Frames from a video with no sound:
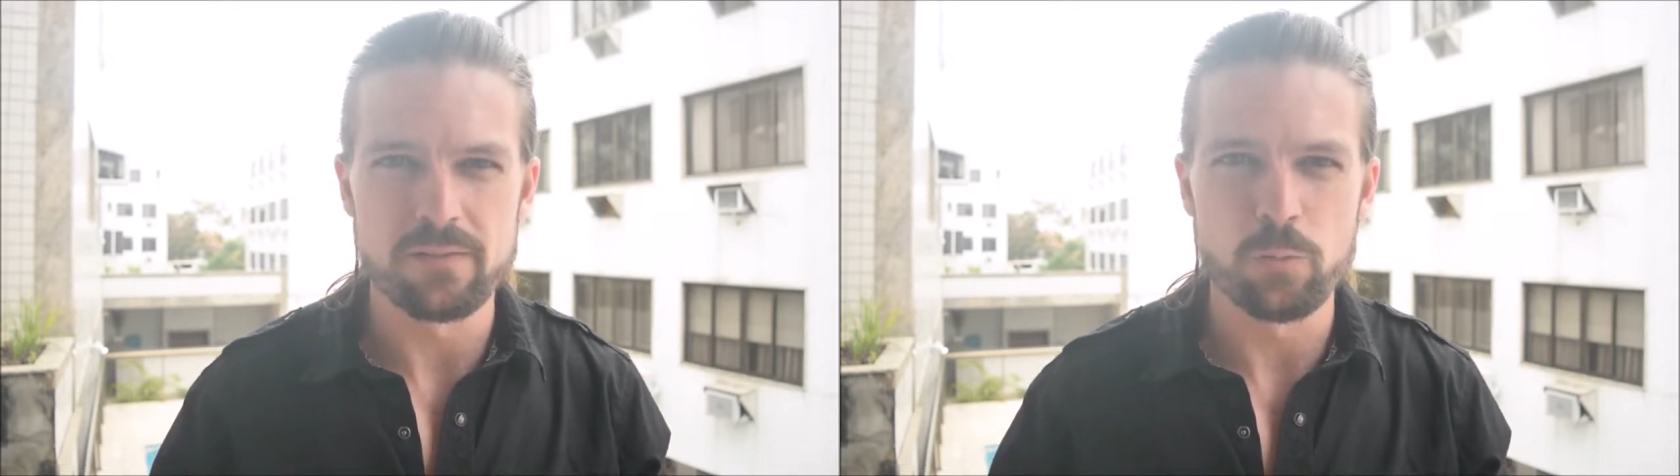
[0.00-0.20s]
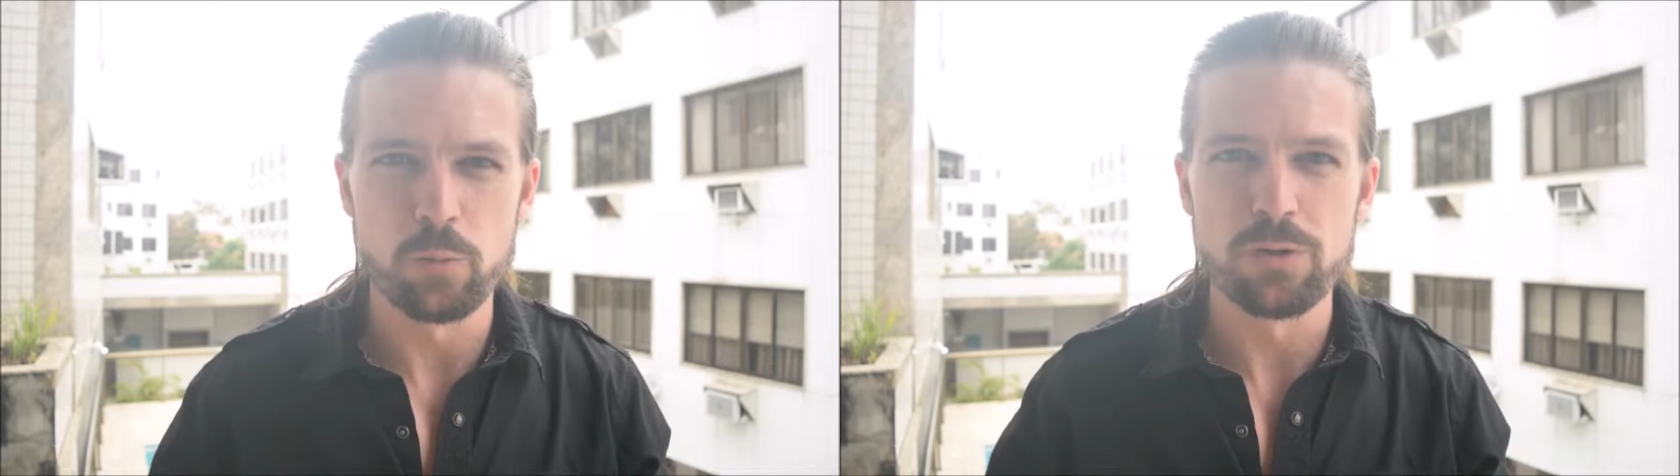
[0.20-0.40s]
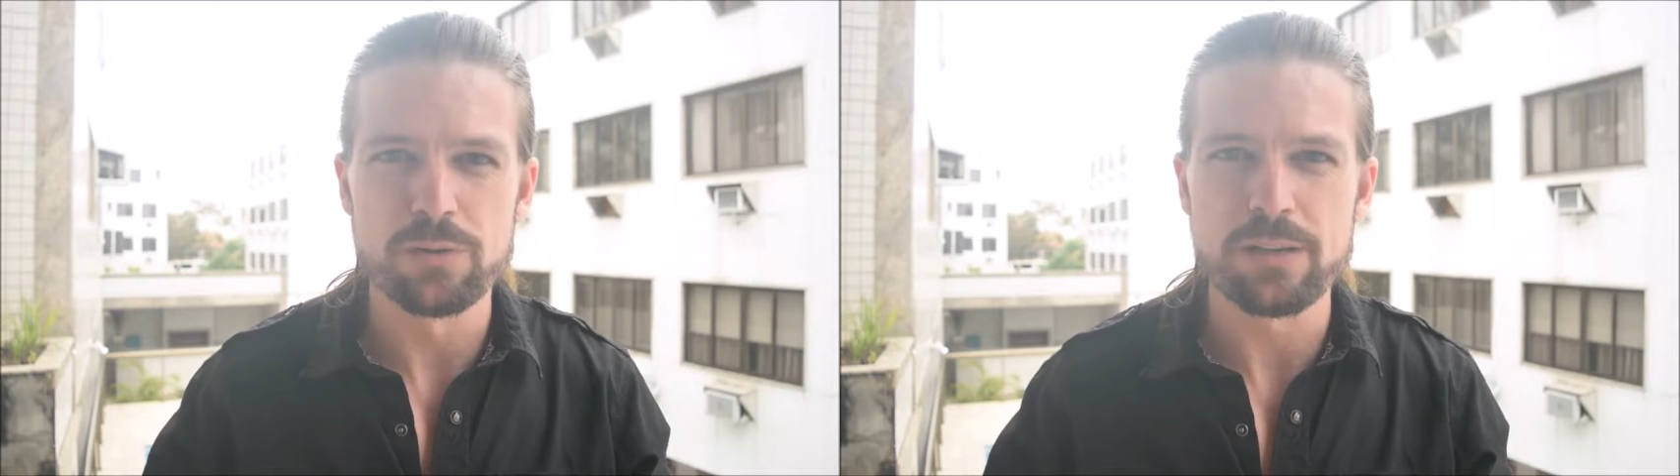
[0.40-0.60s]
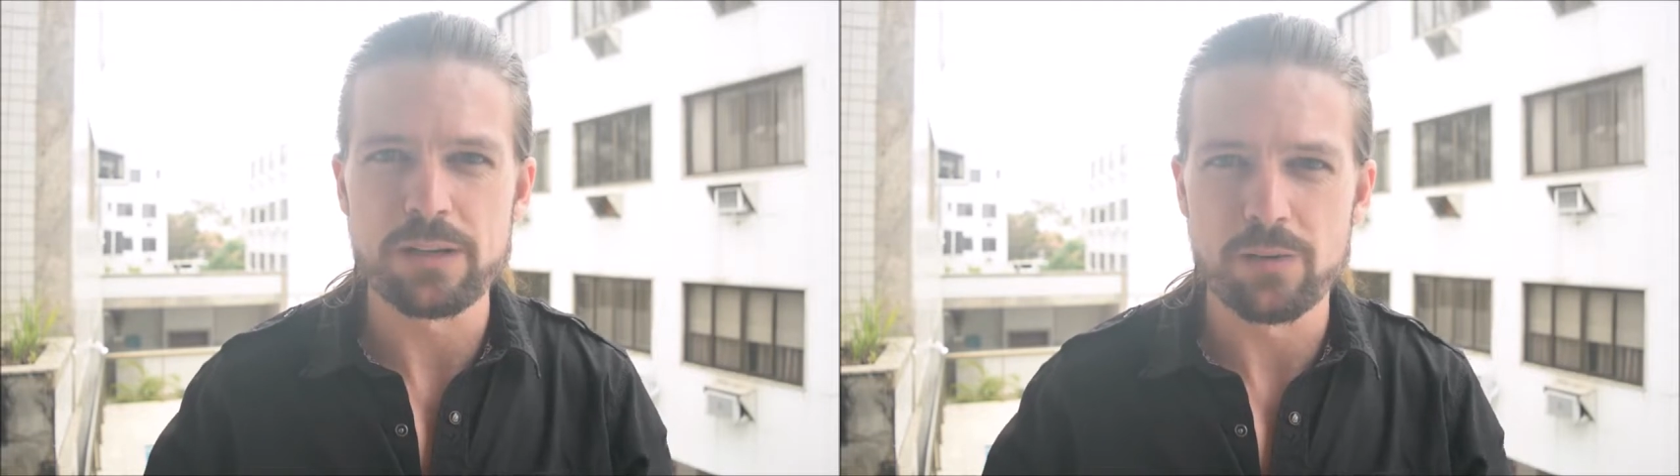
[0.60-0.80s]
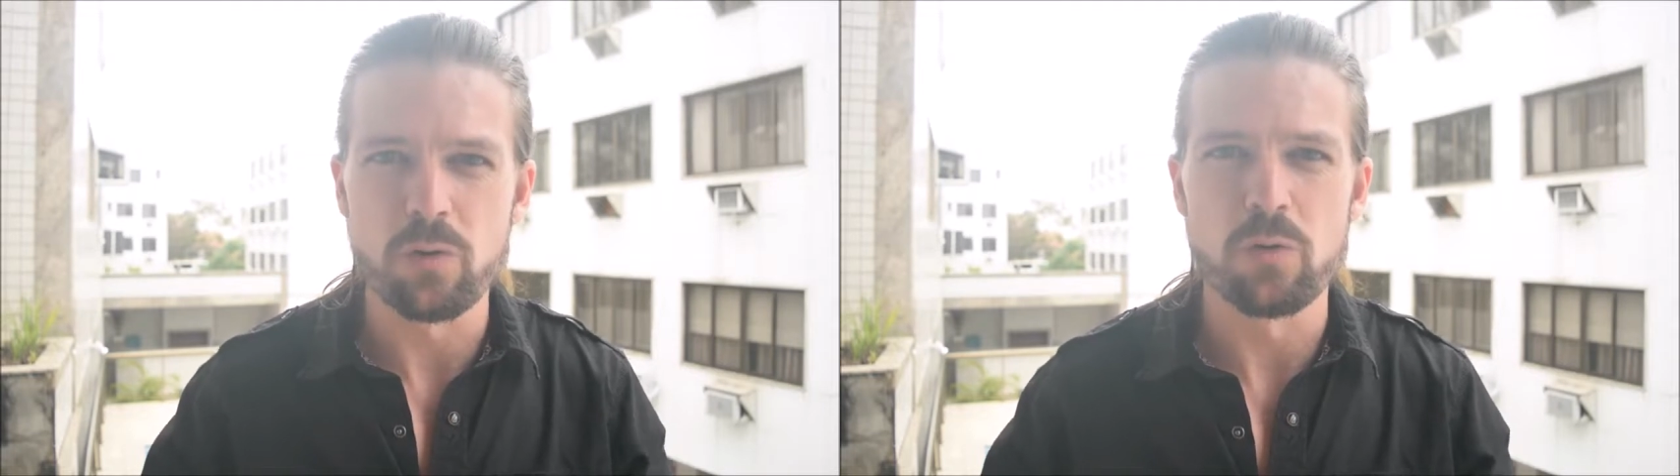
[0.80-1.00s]
worldly
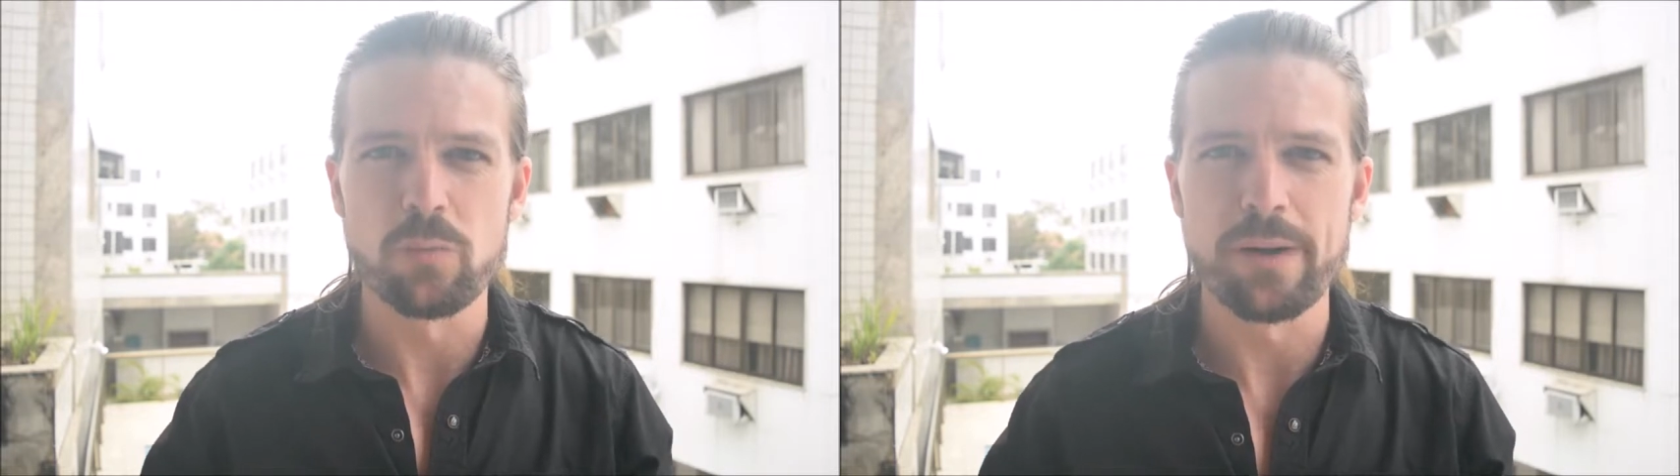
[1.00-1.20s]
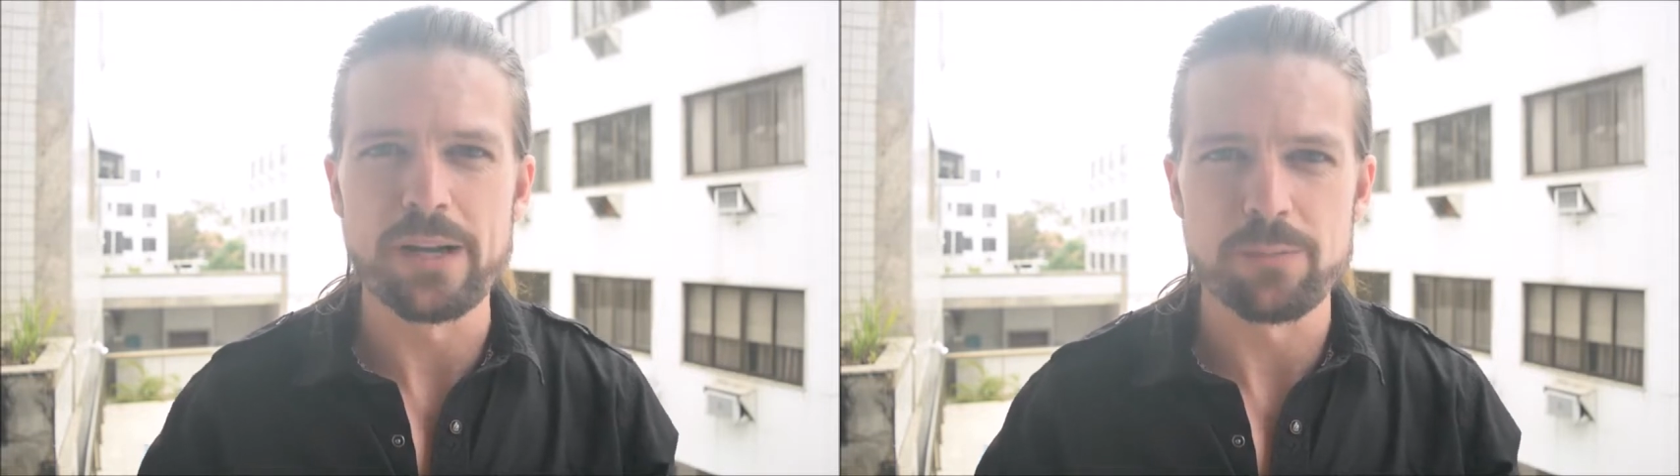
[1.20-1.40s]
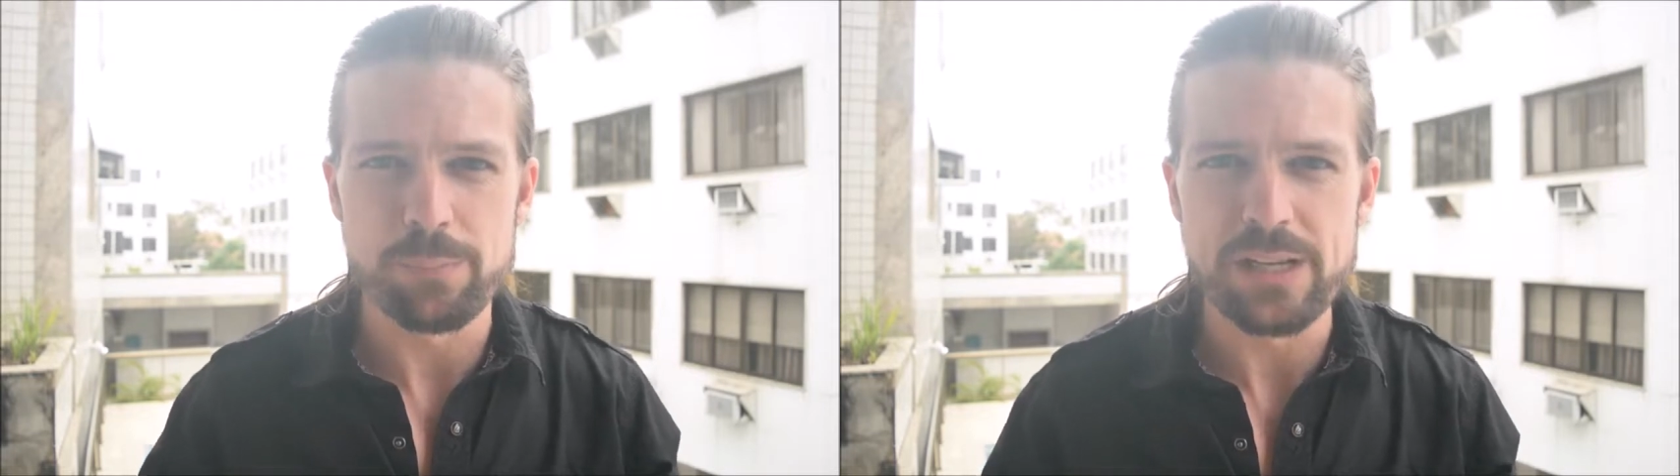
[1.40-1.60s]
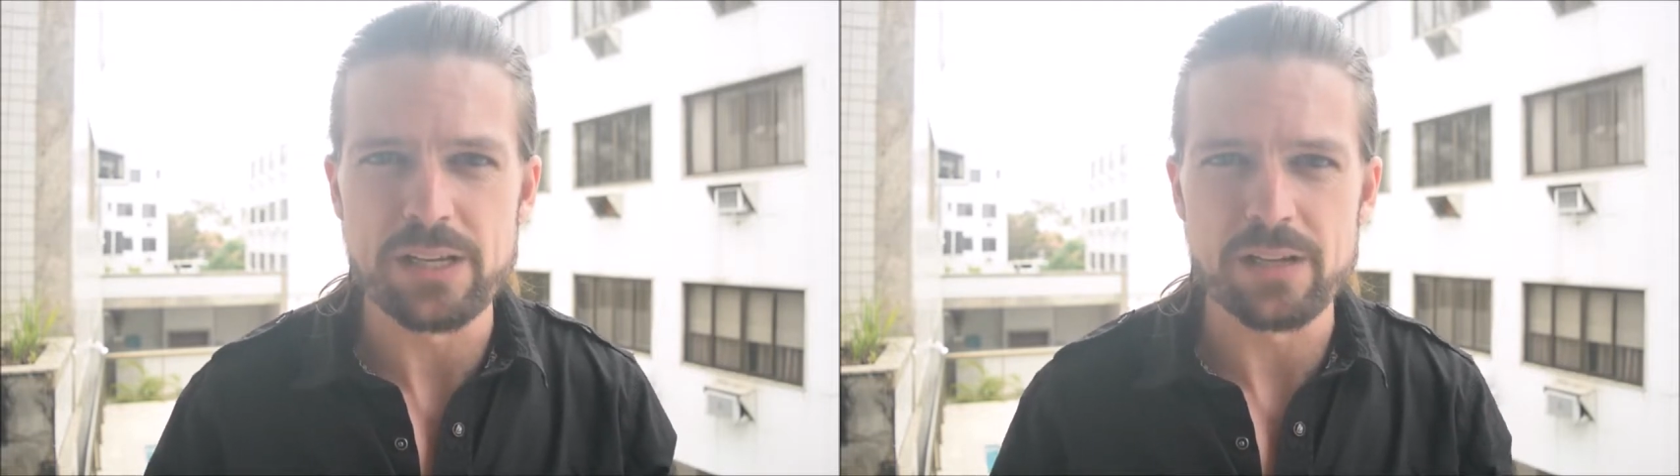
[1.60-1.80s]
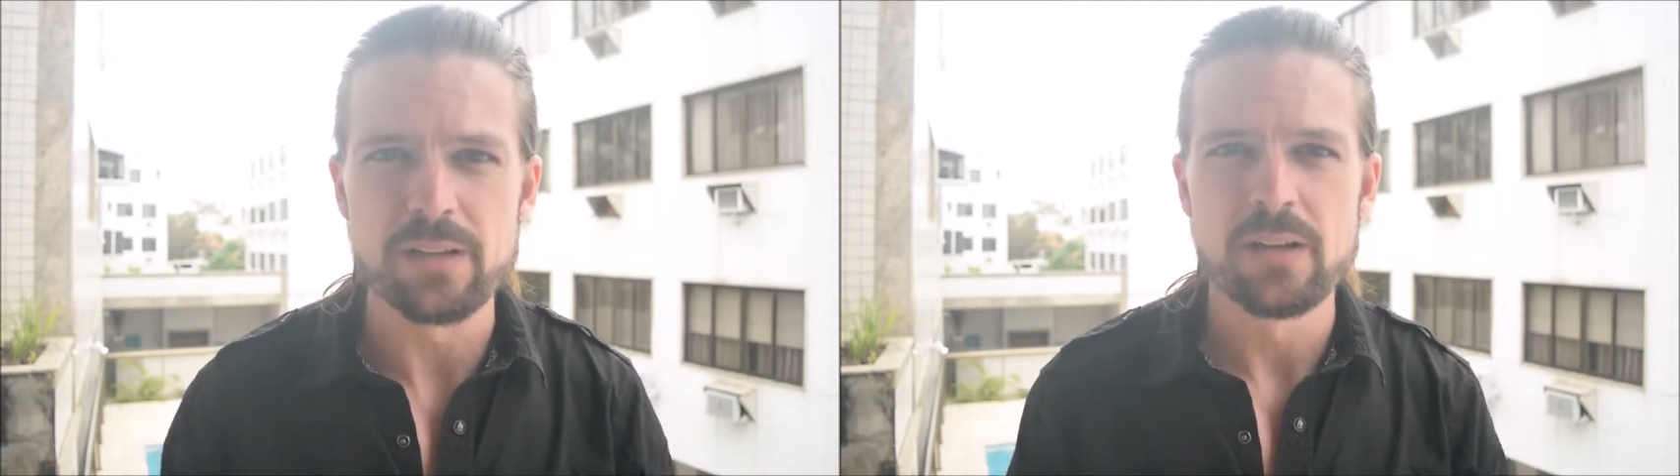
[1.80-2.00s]
goal might
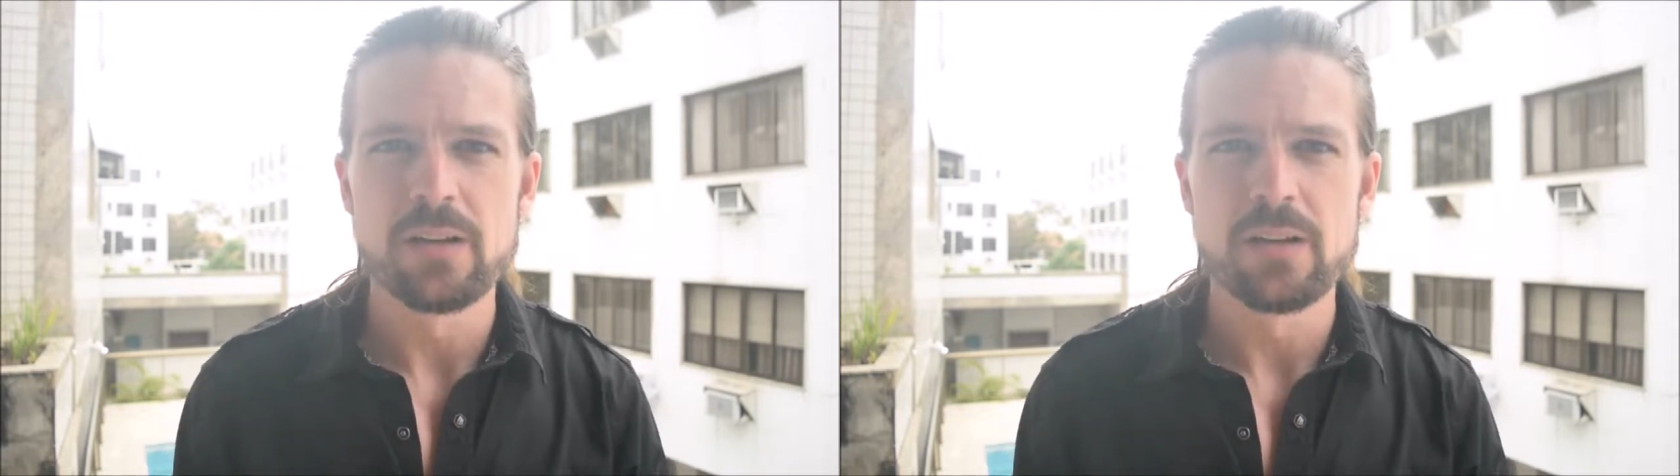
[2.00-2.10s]
be